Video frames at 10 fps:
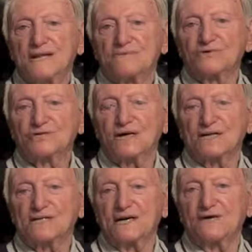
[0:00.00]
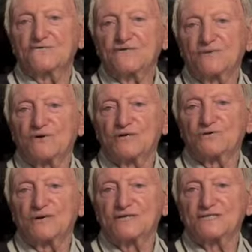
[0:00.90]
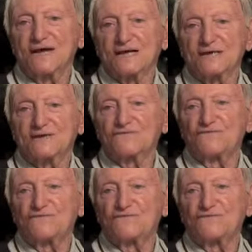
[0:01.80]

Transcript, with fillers: I was shot down February twenty-second.